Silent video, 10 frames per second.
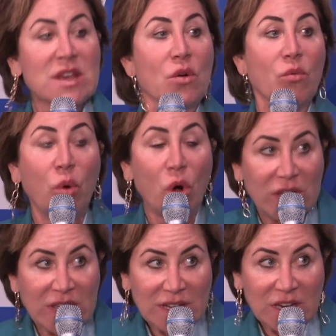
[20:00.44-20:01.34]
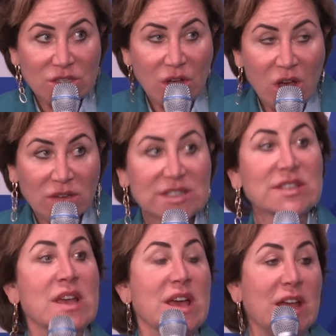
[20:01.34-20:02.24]
walking their talks
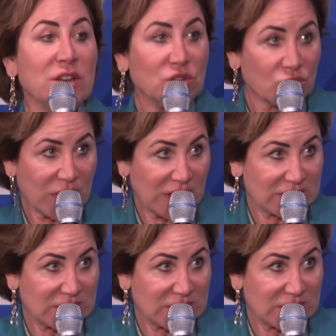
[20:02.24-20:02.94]
and doing it.